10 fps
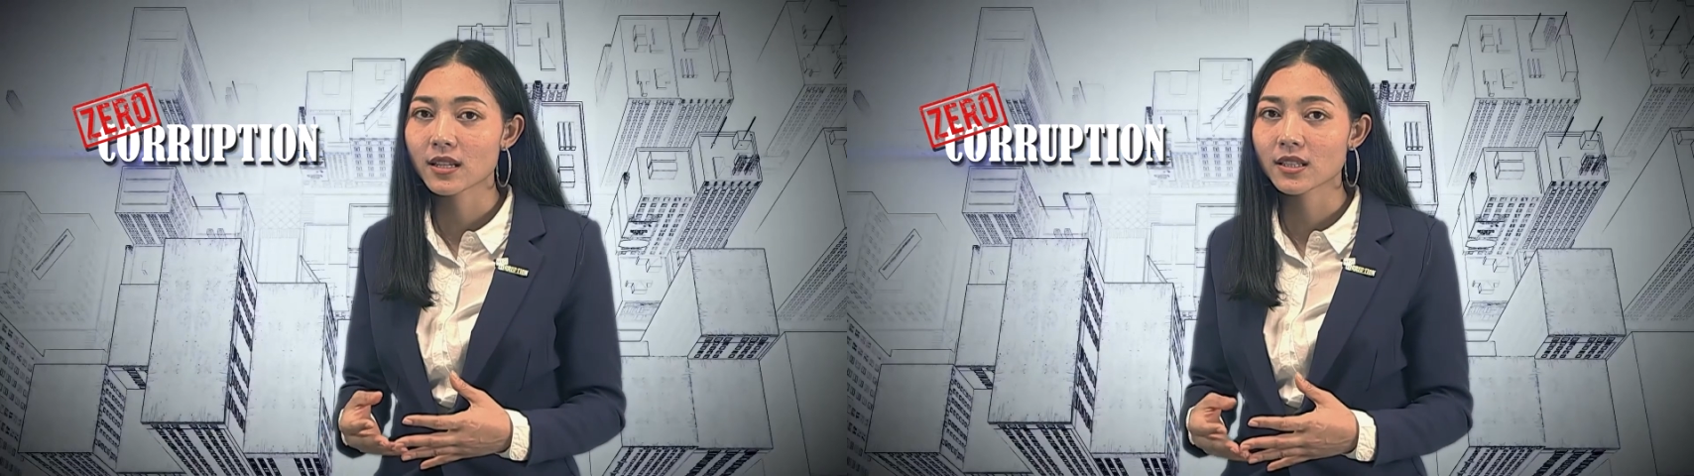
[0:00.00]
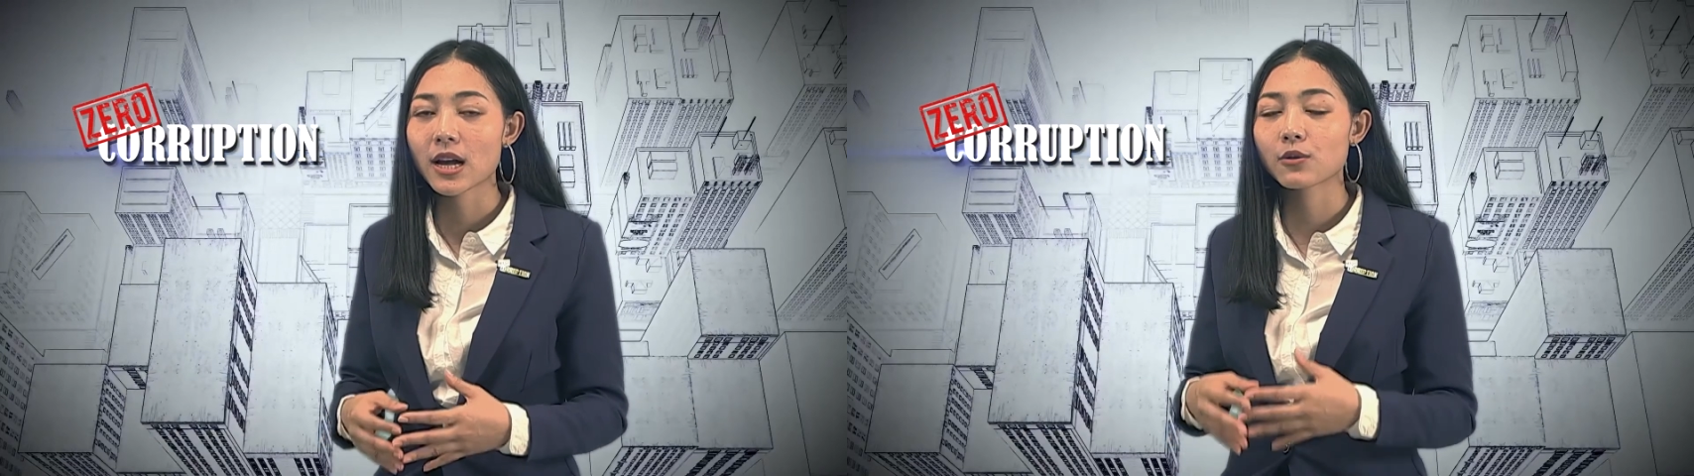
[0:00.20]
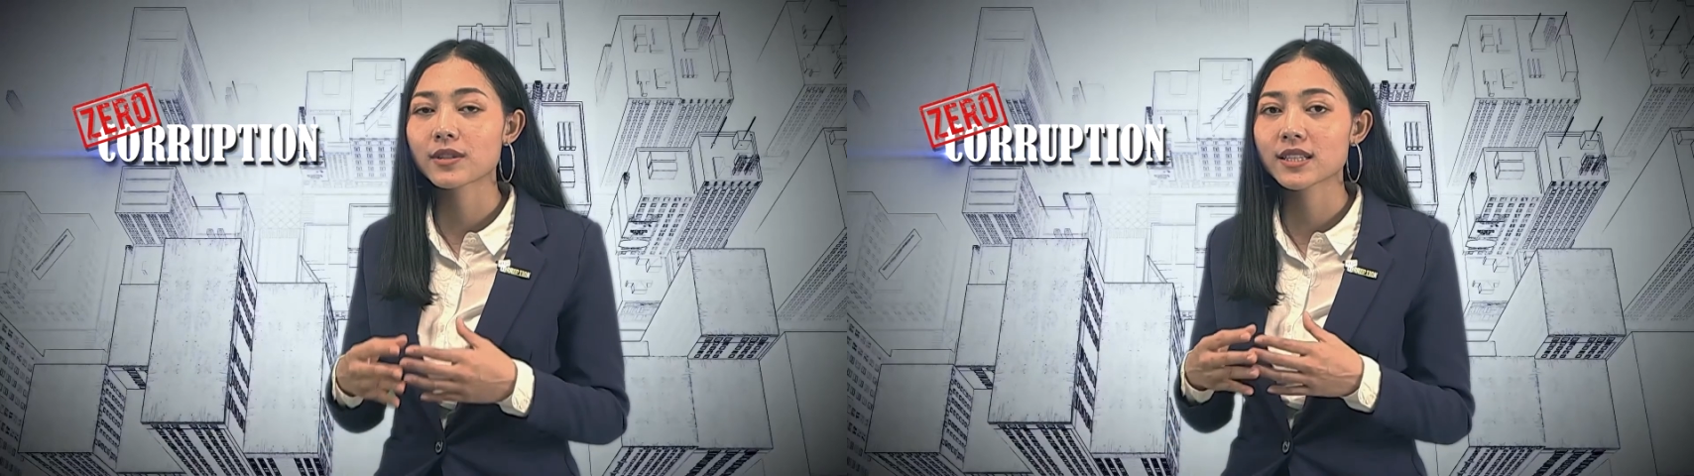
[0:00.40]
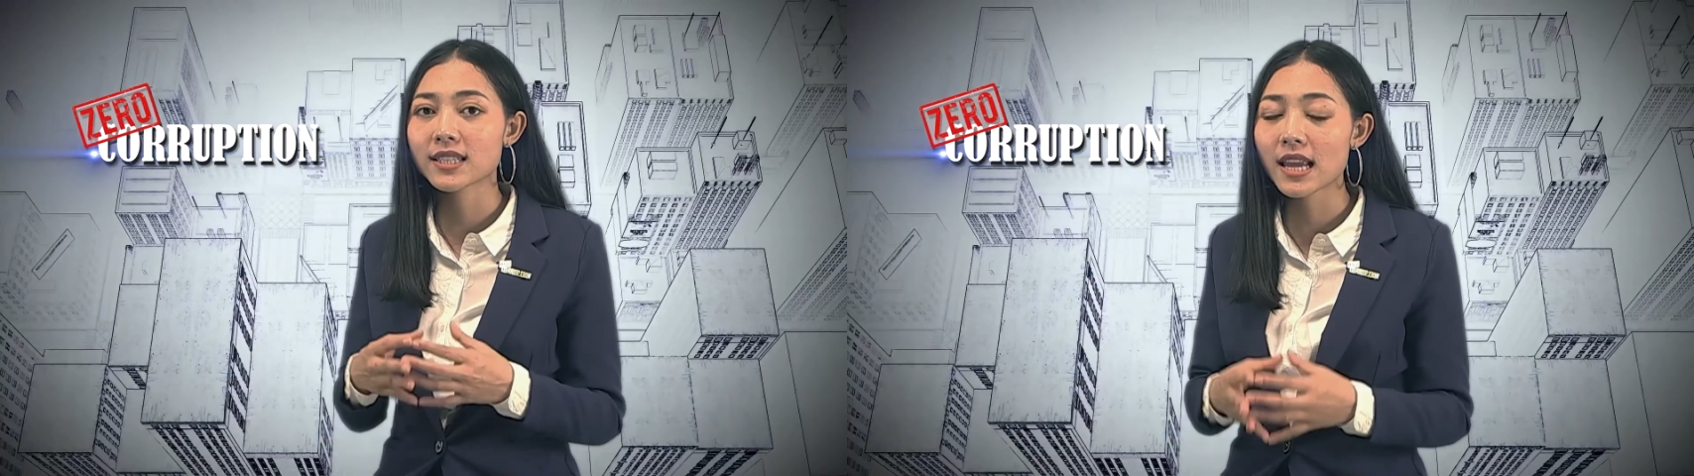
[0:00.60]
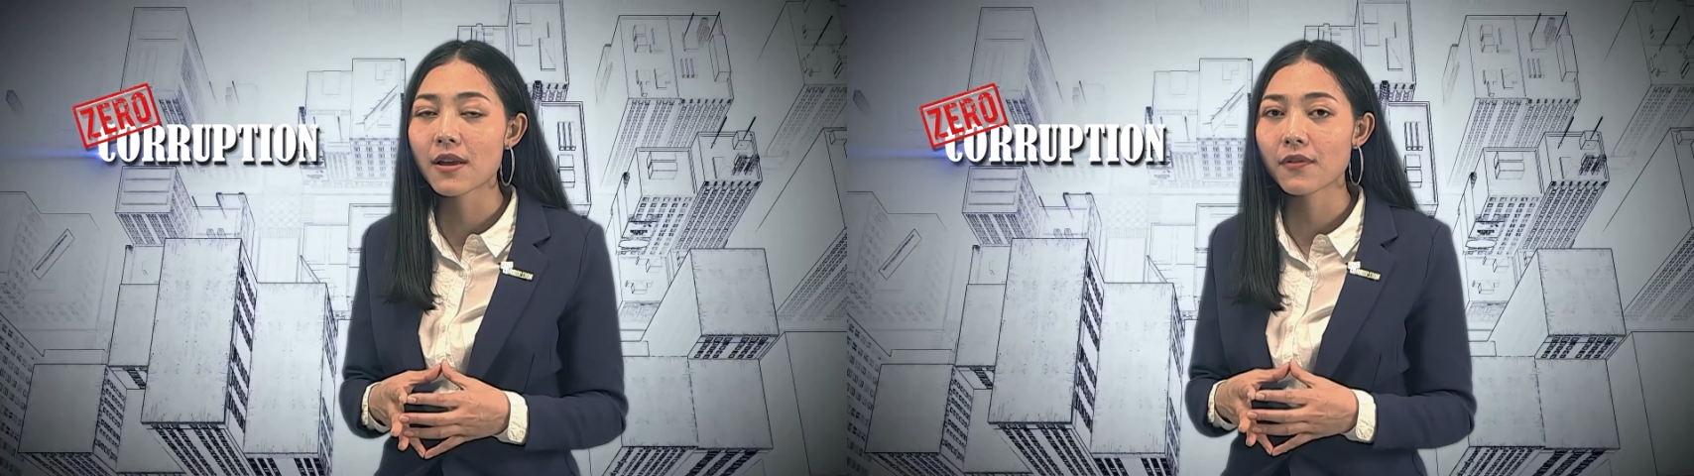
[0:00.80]
shall
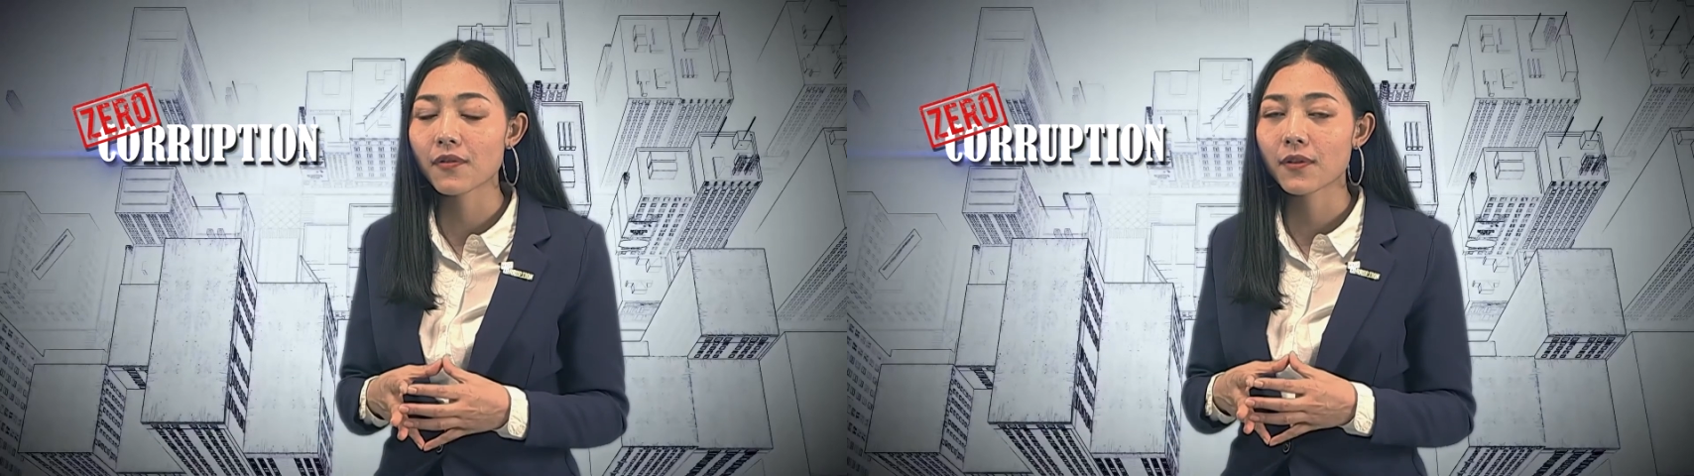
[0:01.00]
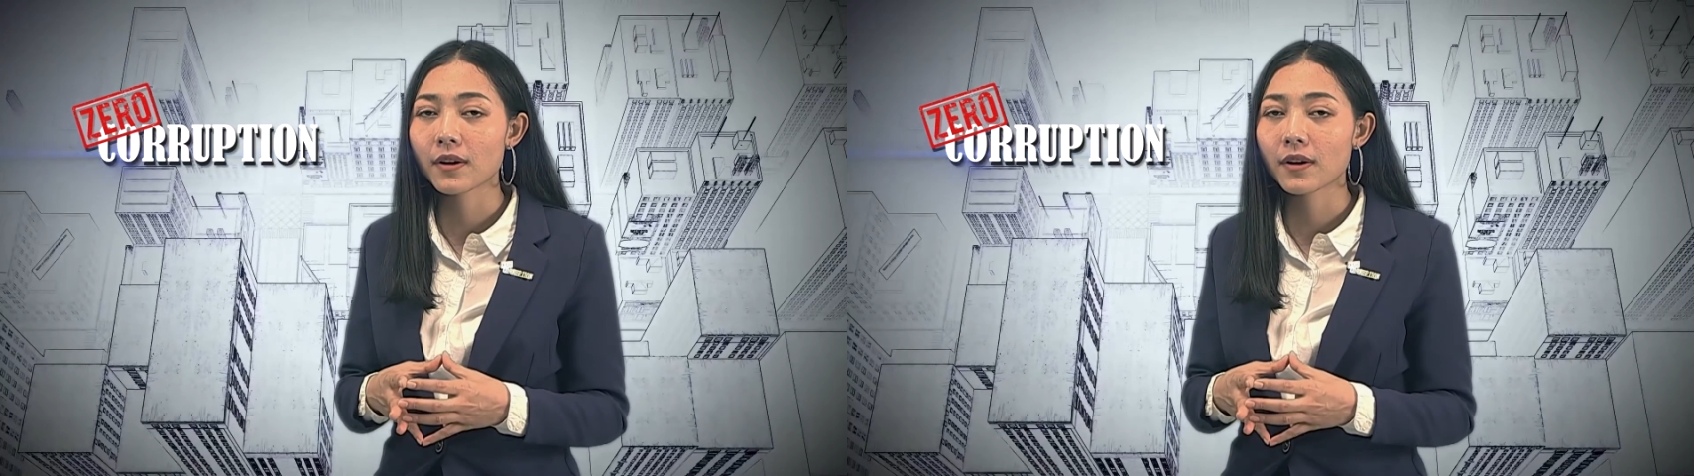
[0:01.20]
receive